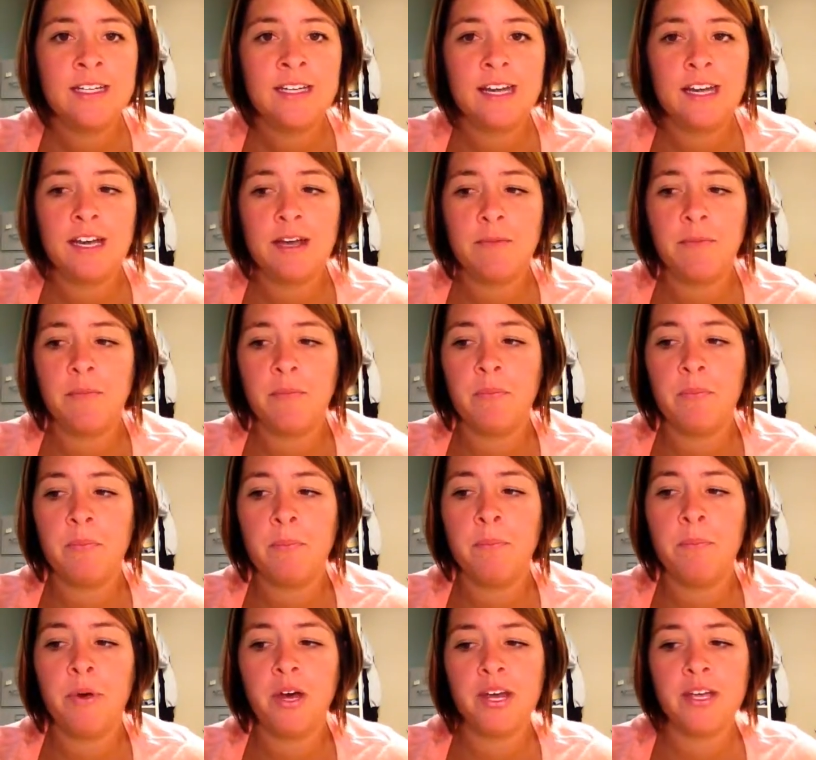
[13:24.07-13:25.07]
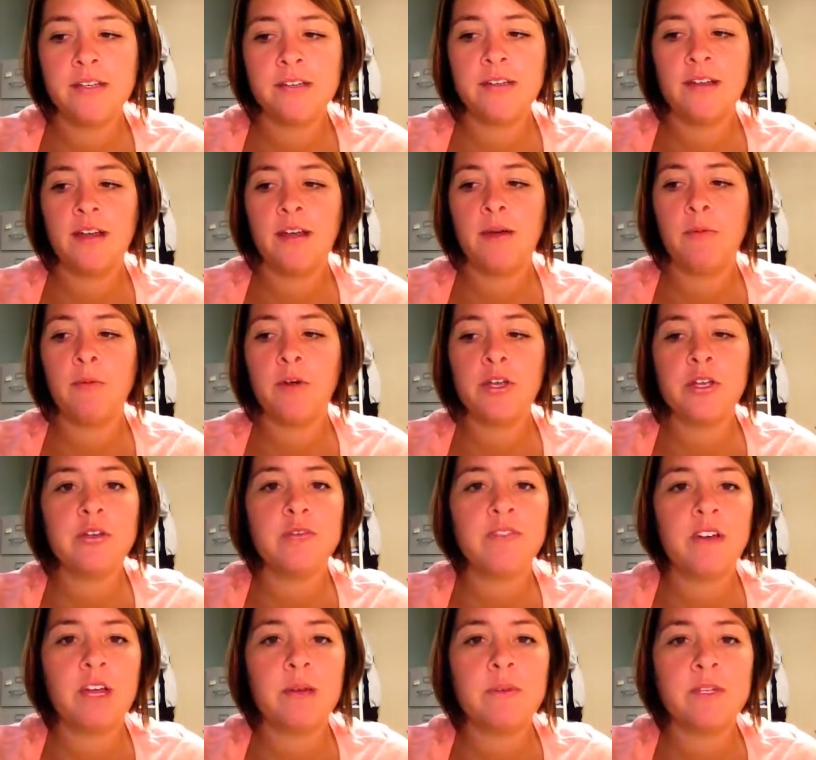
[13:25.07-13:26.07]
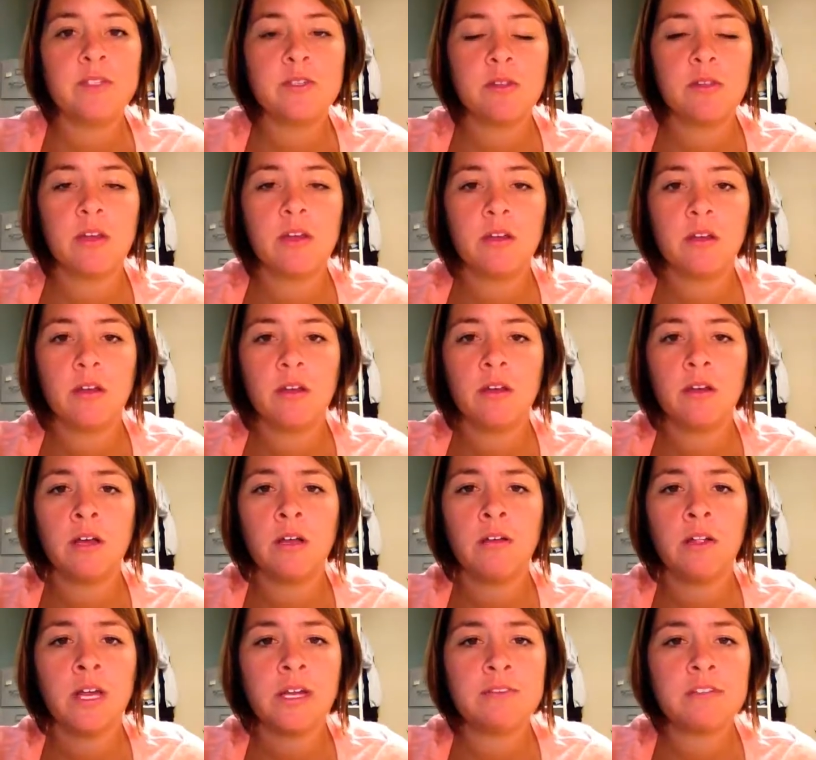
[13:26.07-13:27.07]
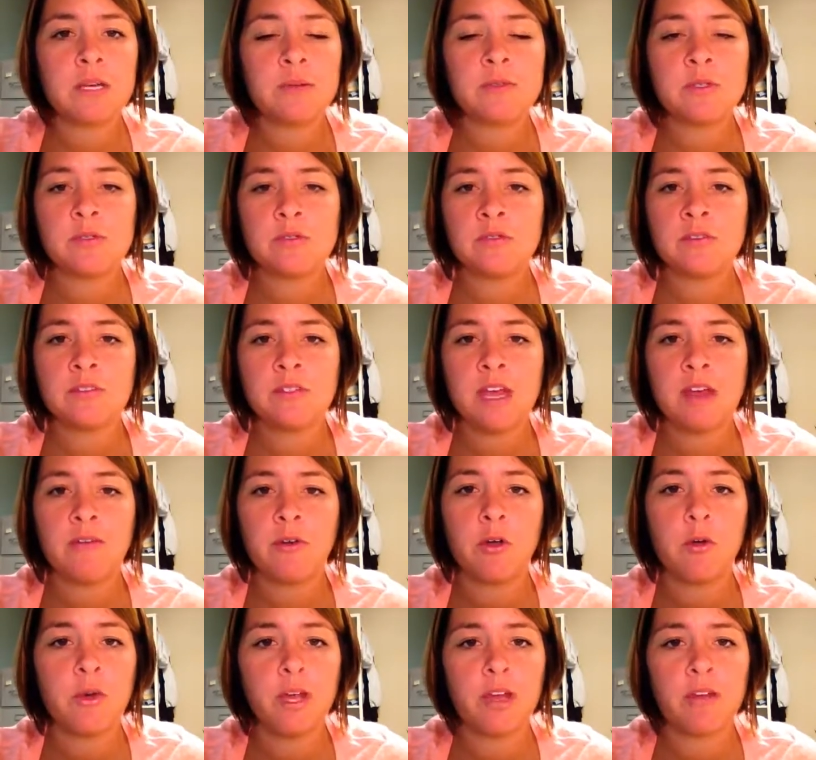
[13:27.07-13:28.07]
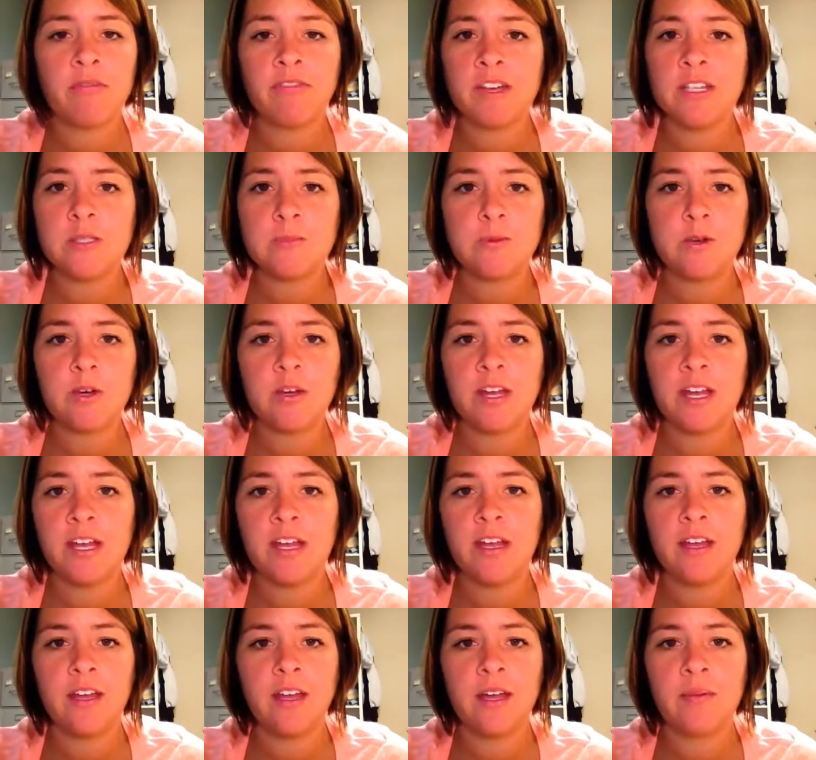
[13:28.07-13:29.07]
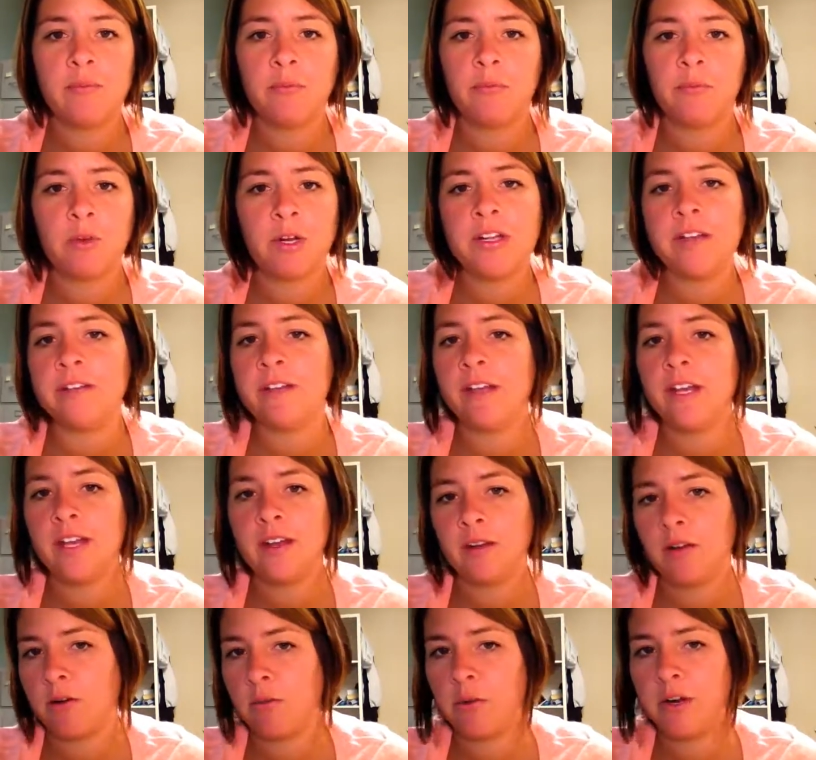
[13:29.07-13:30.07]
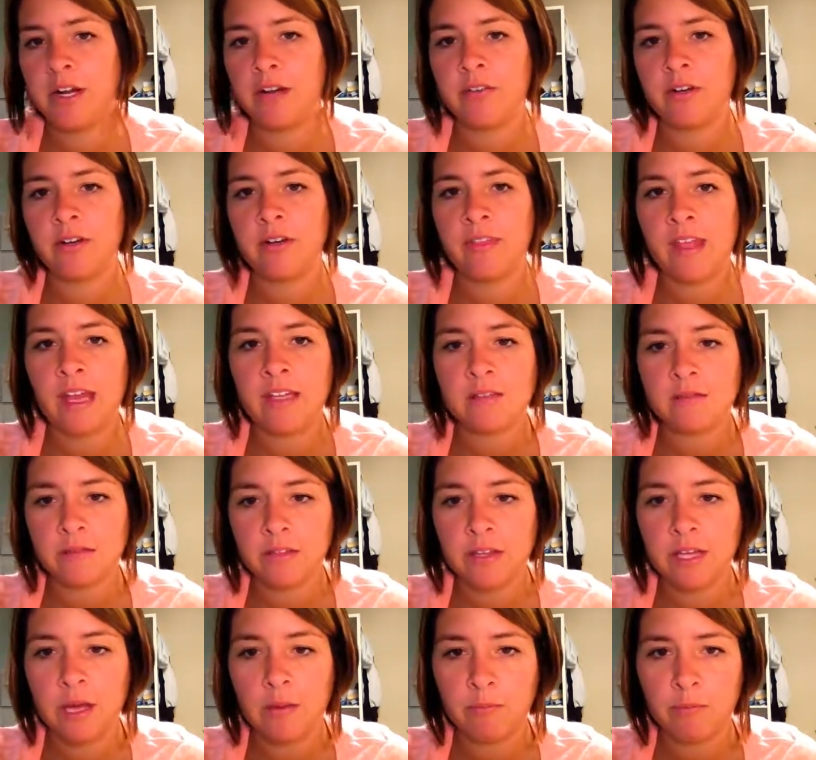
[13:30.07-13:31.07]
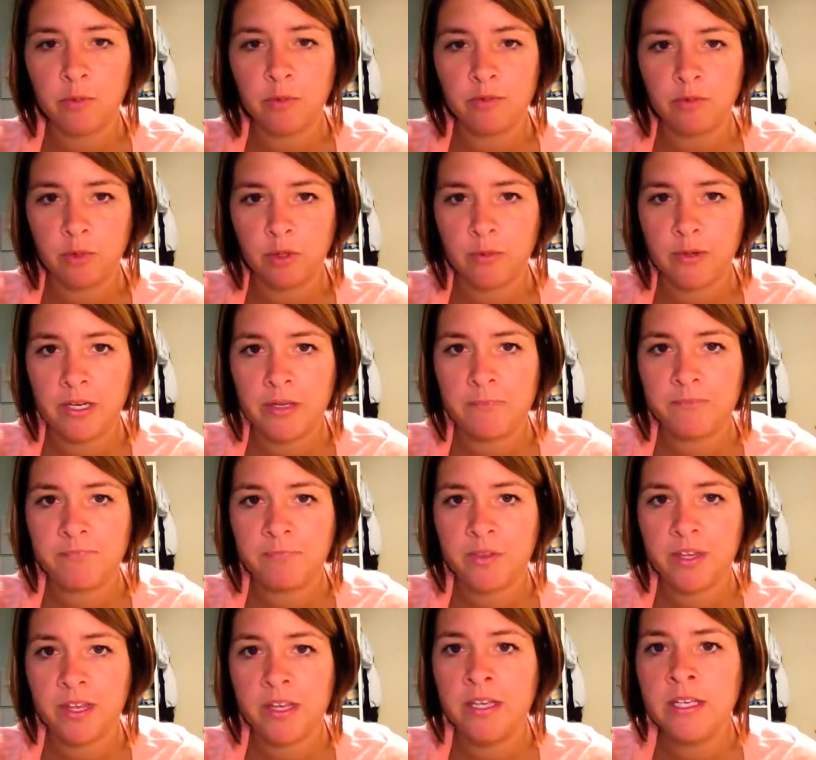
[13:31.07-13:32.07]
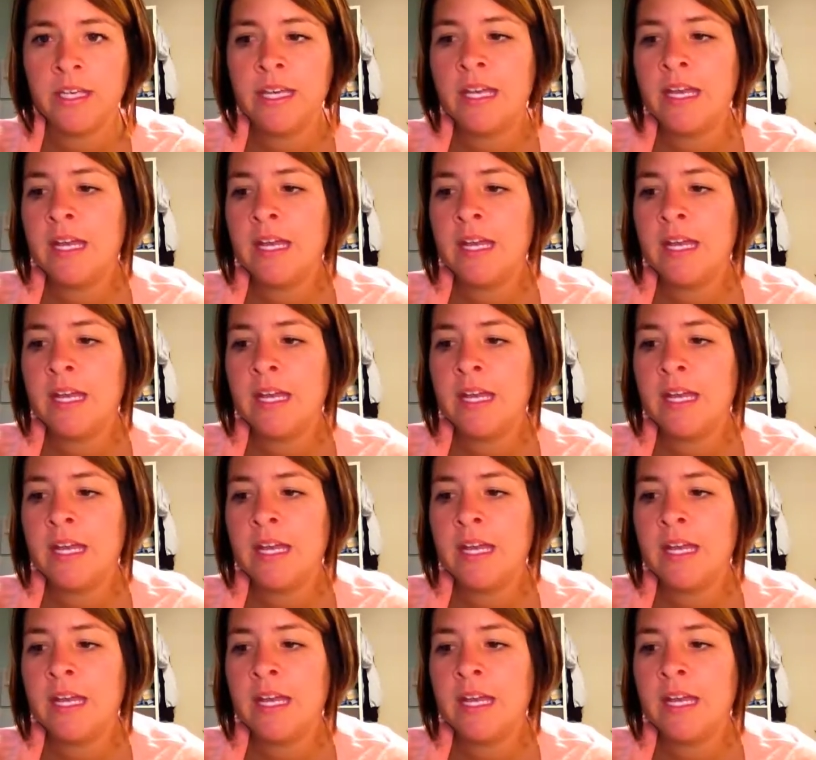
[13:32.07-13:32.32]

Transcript: But I want you to find me so that a lot of times students have a quick Facebook, hey, I'm running late or whatever, and that's really helpful for me. Okay.